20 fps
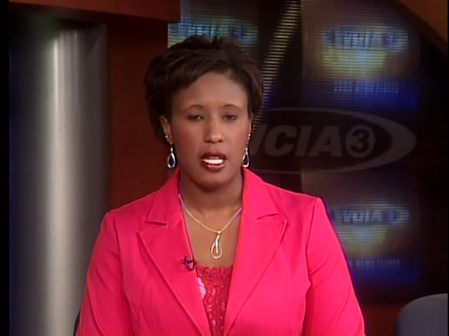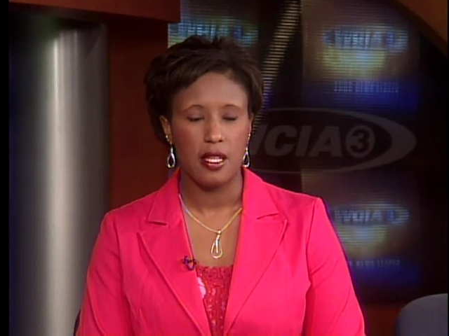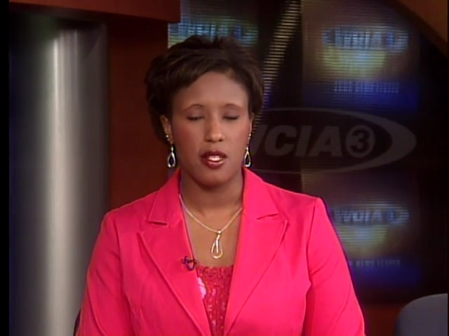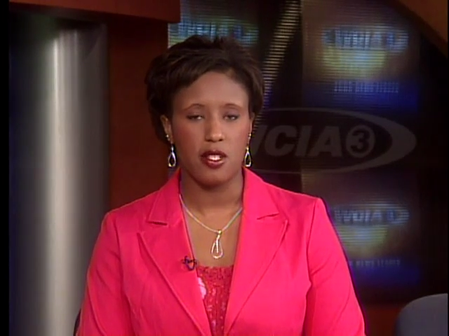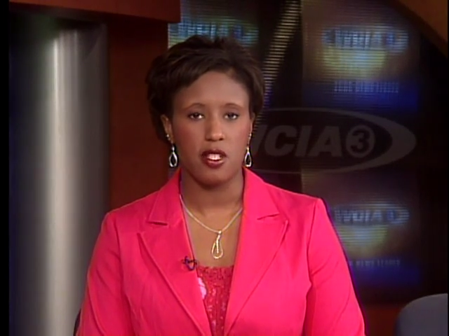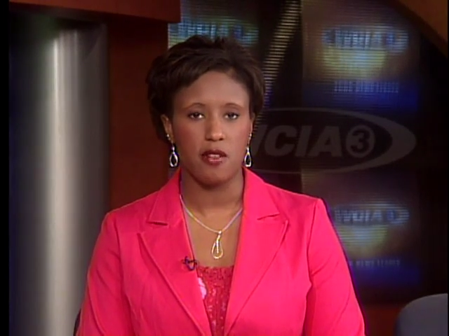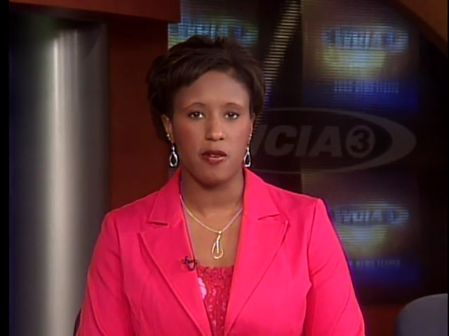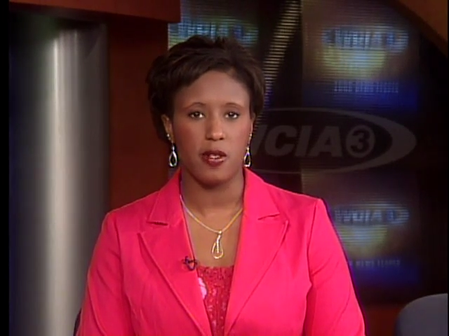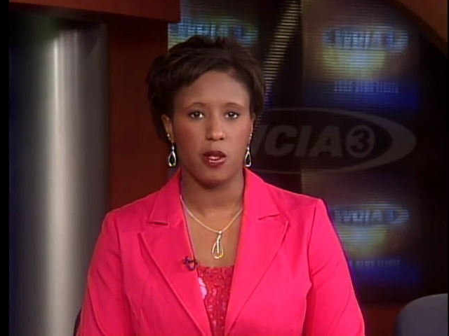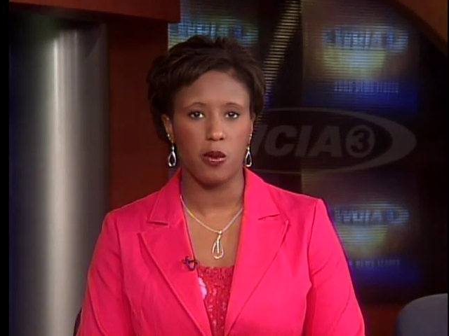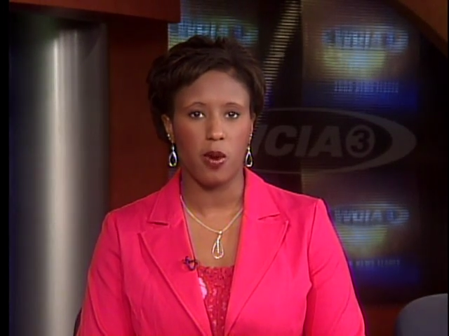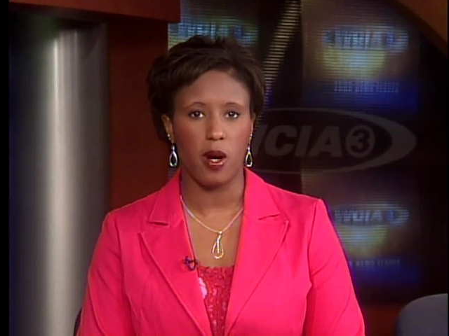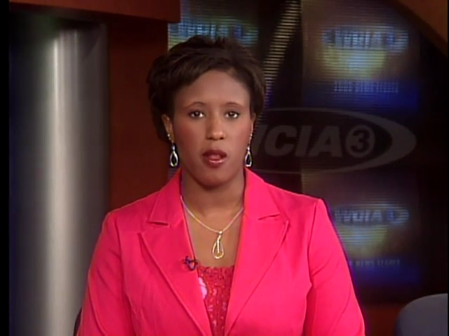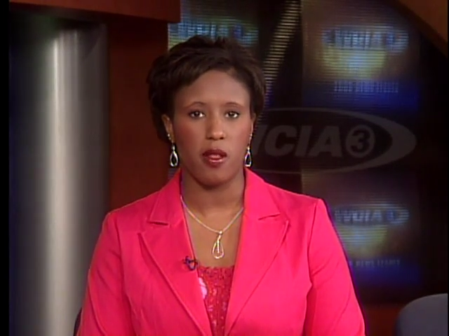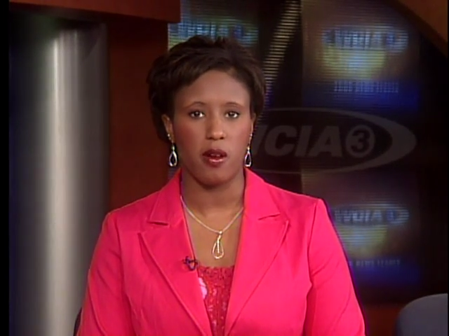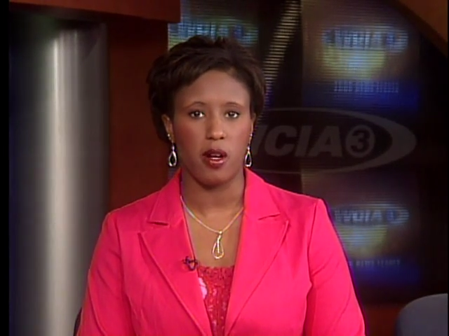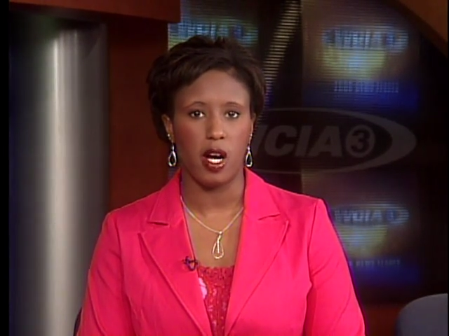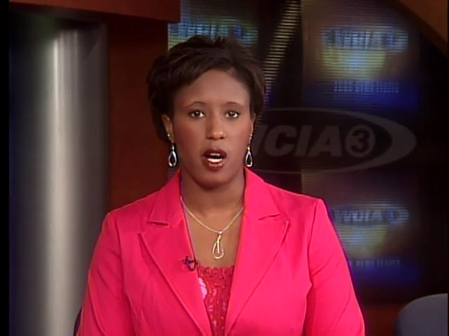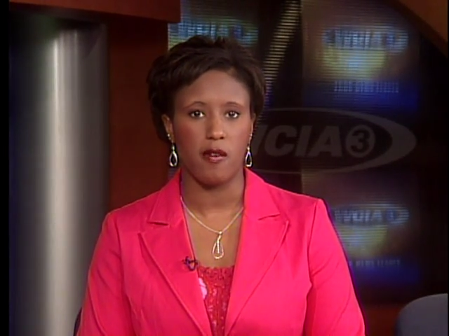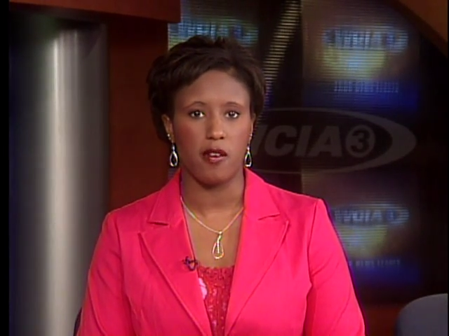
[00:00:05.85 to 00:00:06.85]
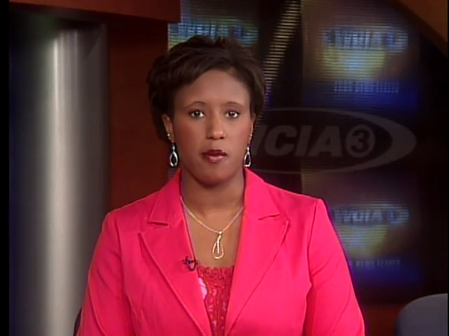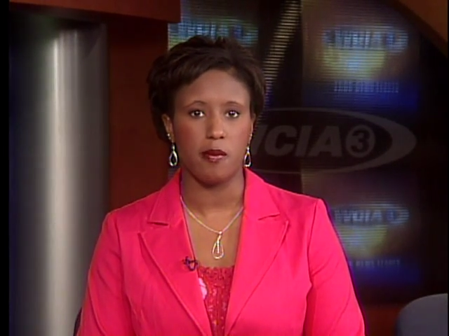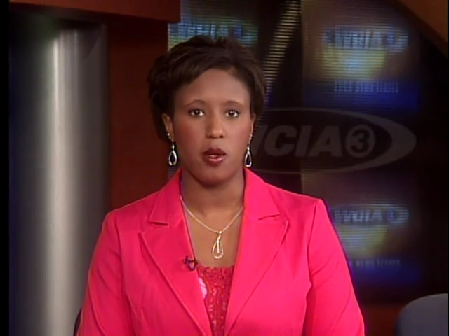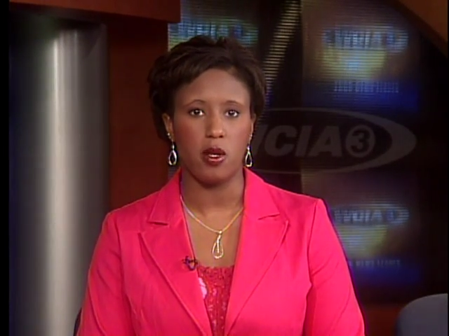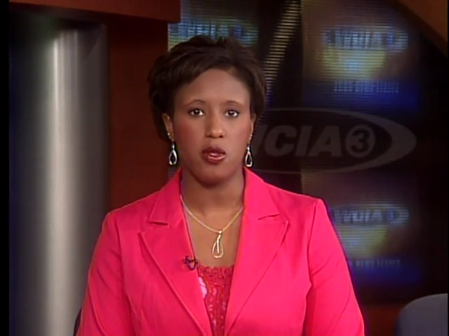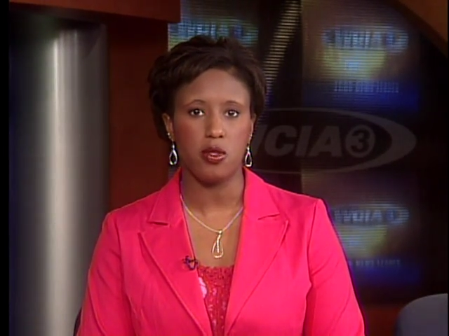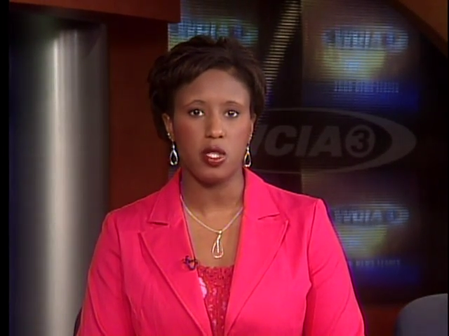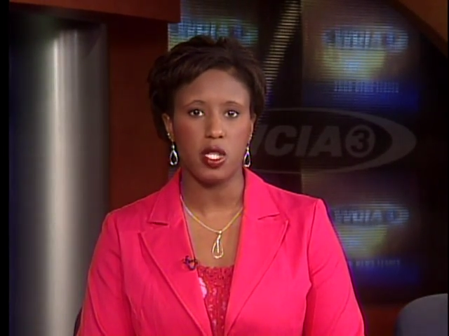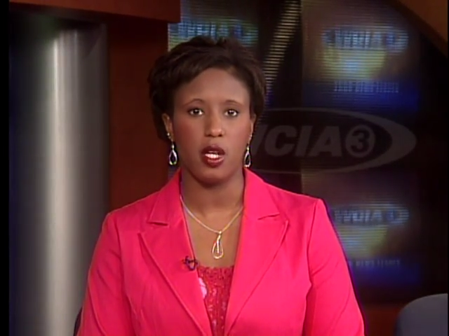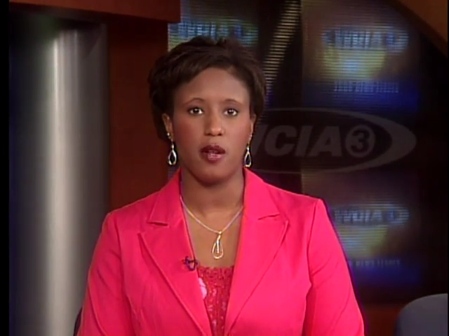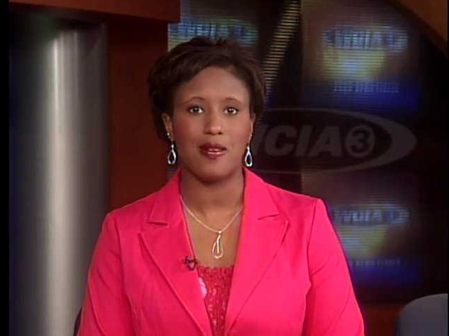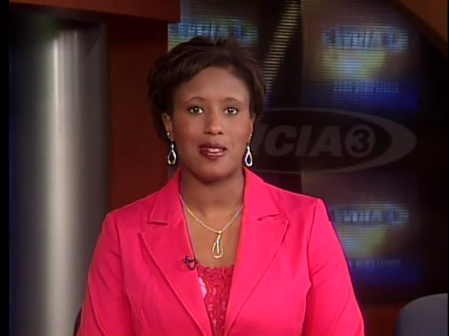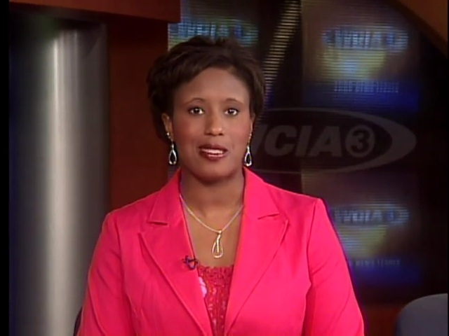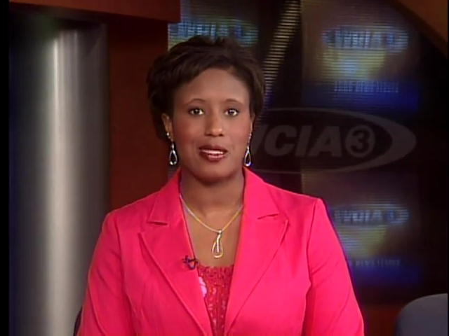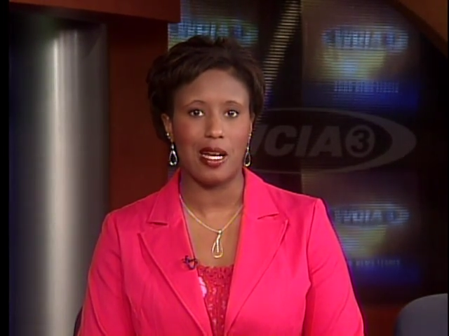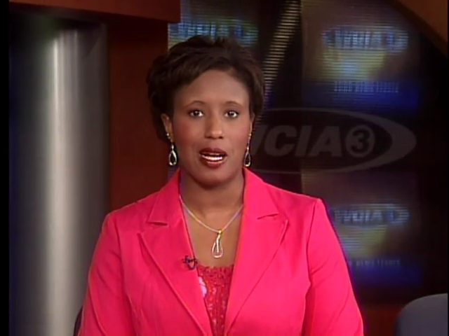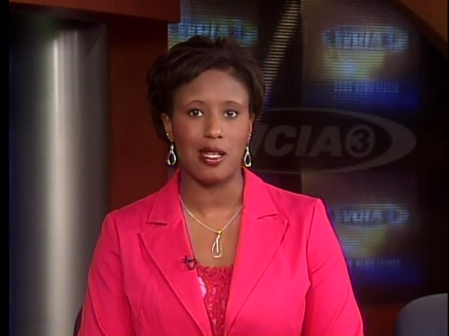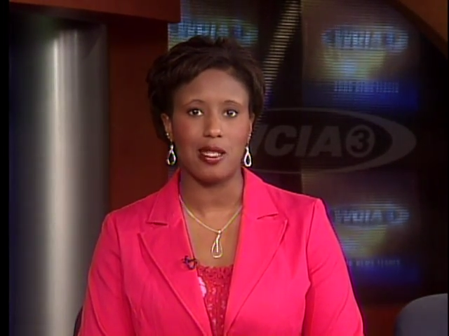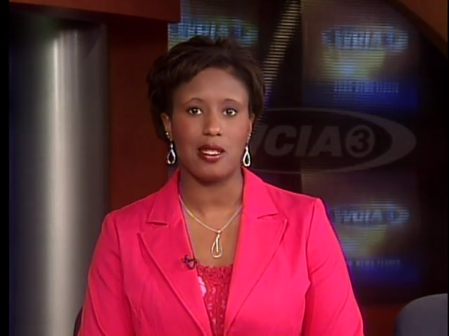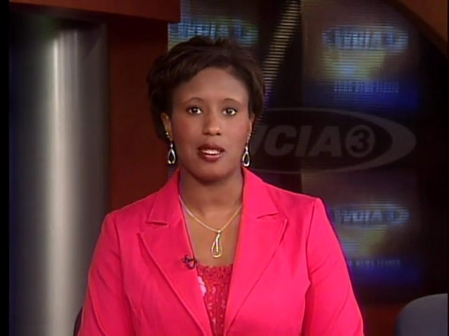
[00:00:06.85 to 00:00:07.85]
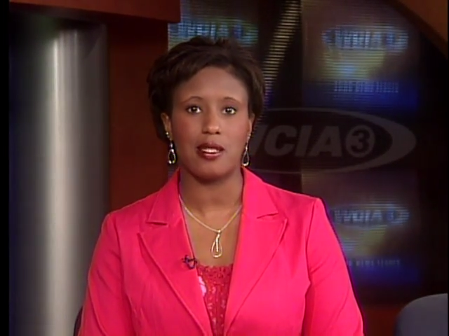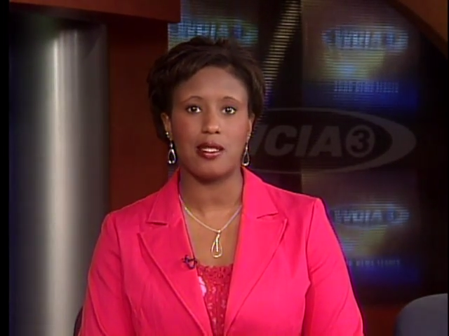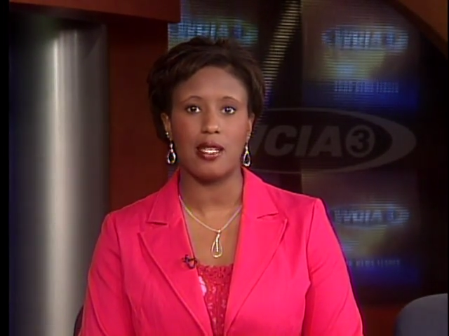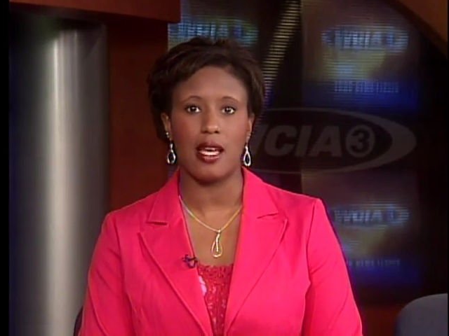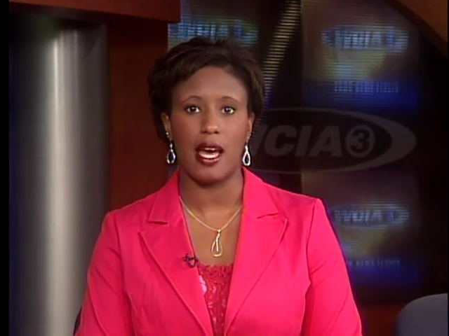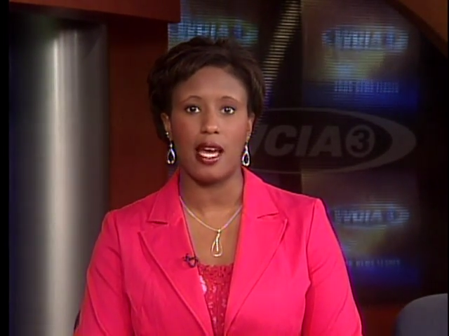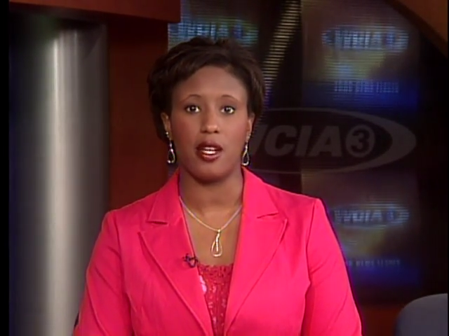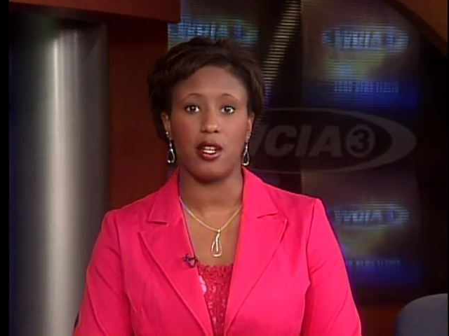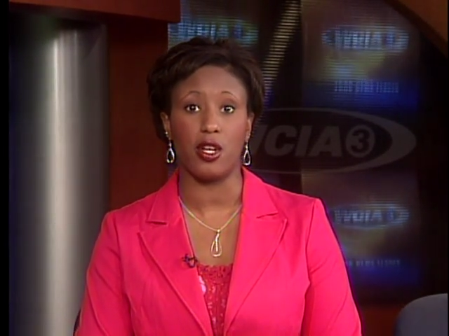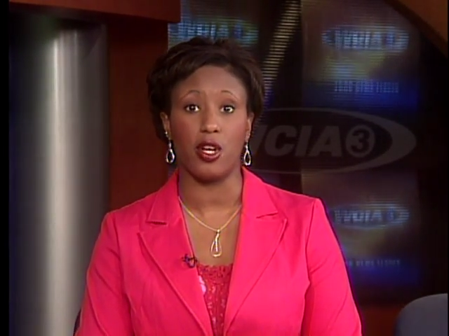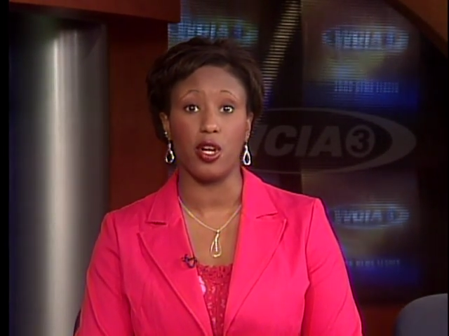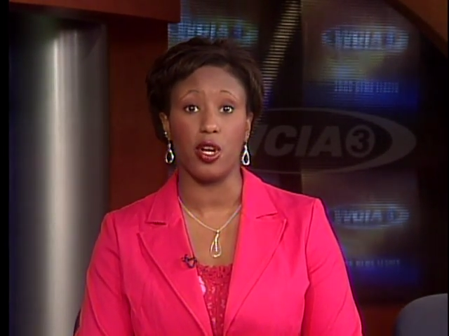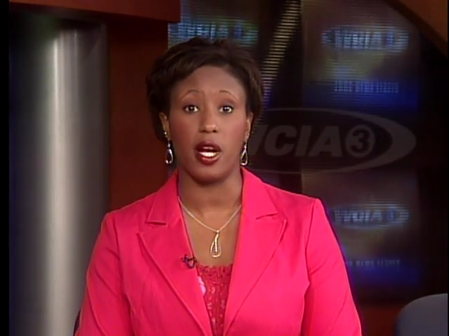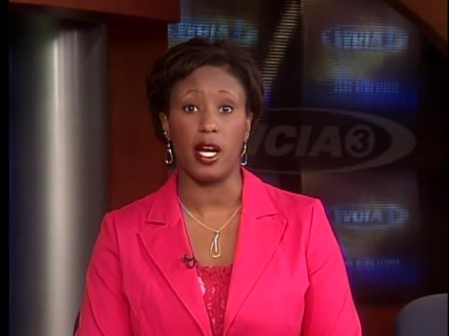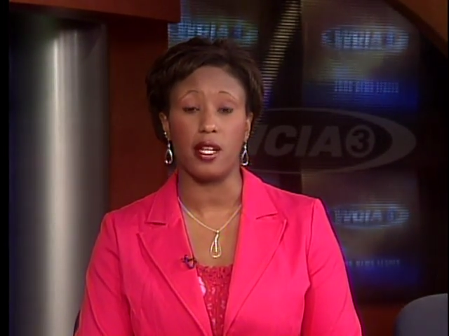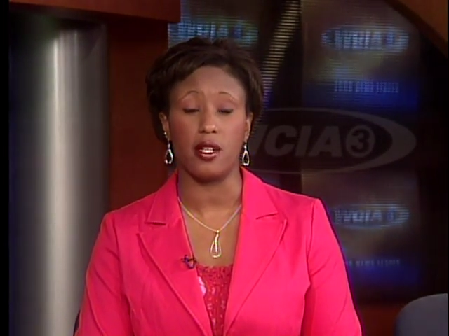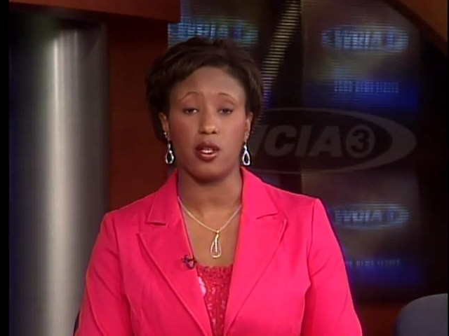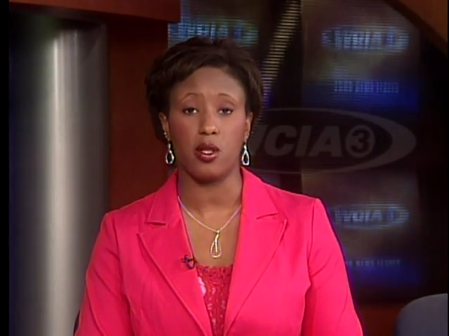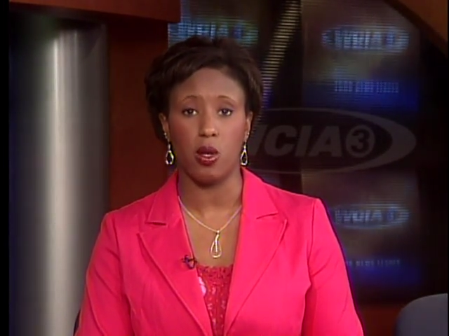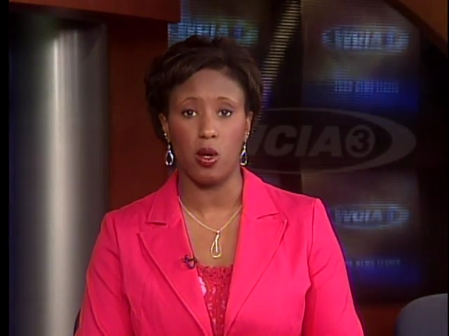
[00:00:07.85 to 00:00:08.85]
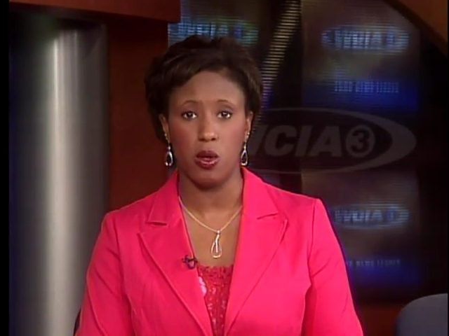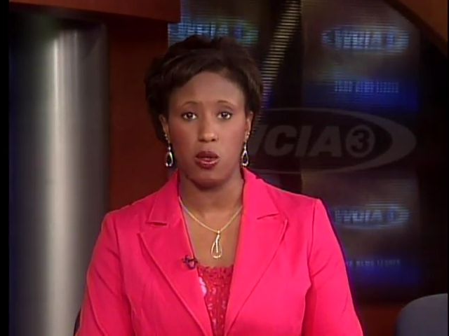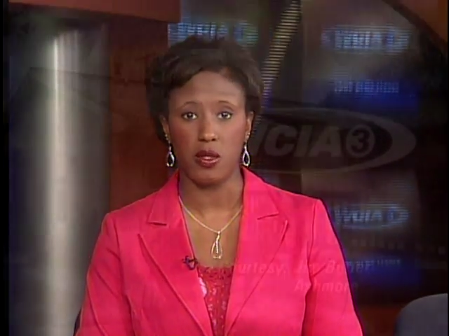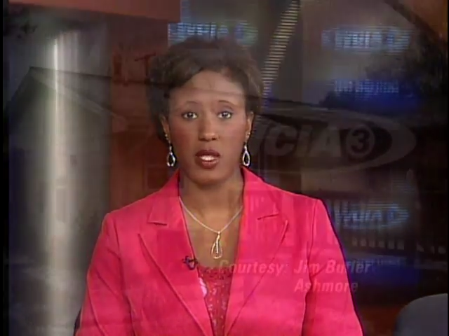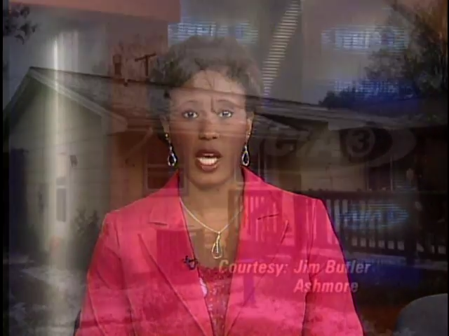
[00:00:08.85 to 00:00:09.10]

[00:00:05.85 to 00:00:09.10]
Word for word: The severe weather hovered mostly over Douglas, Edgar, and Coles